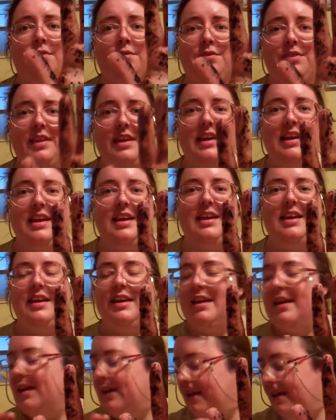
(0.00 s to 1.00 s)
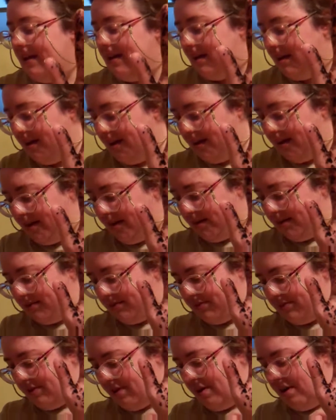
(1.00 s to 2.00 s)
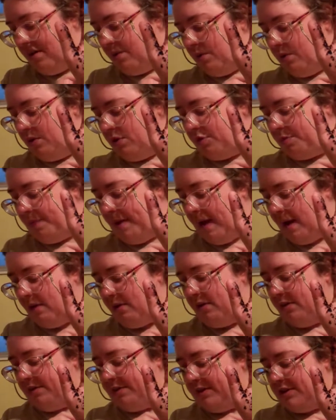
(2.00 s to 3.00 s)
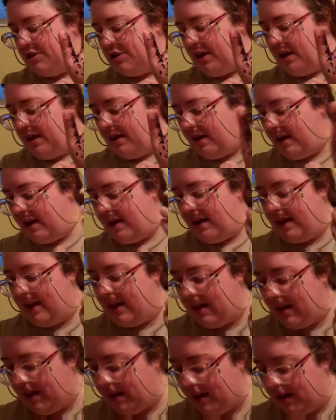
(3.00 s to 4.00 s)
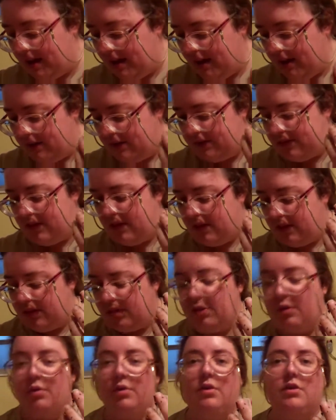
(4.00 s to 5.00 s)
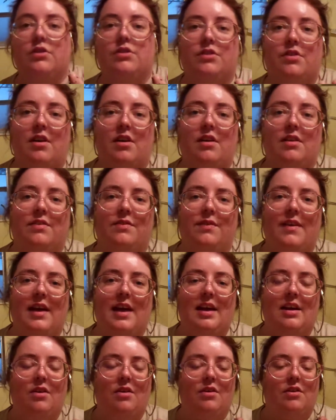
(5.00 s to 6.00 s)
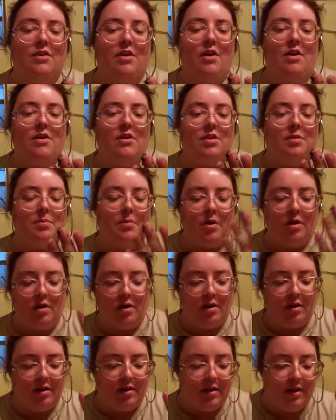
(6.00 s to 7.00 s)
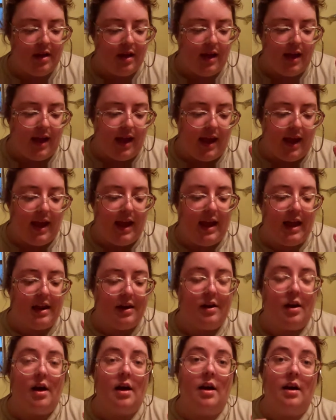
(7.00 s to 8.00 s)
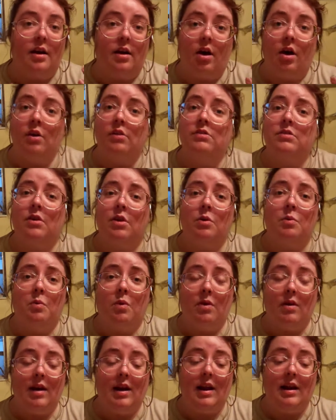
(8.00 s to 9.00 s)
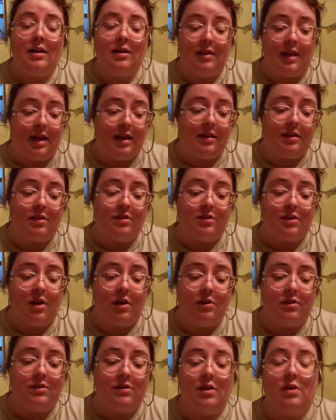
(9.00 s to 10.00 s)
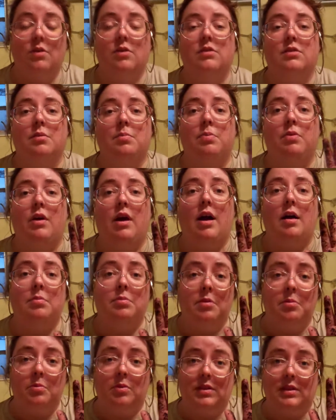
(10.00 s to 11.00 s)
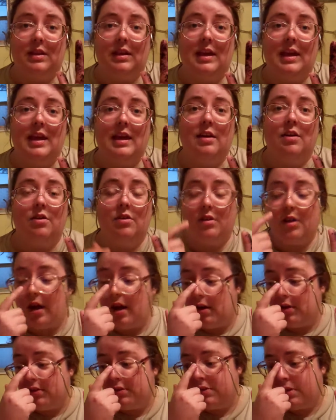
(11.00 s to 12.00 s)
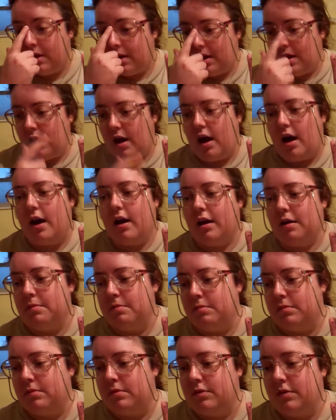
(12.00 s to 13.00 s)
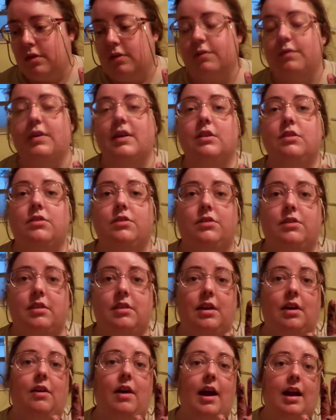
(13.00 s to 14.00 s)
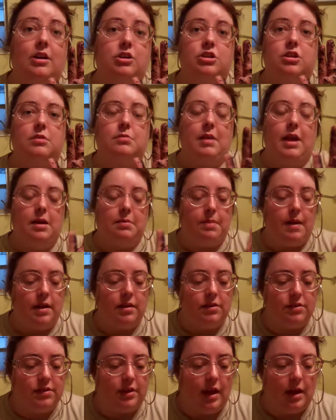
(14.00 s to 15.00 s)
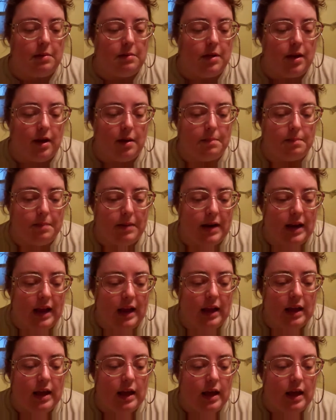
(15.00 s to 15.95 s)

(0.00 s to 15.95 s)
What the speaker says: the Star Wars Power of the Jedi, Sith Lords Darth Vader, Darth Maul, and also warning that this also is a problem with the Kenner dolls. I'm convinced they're actually made by the same company.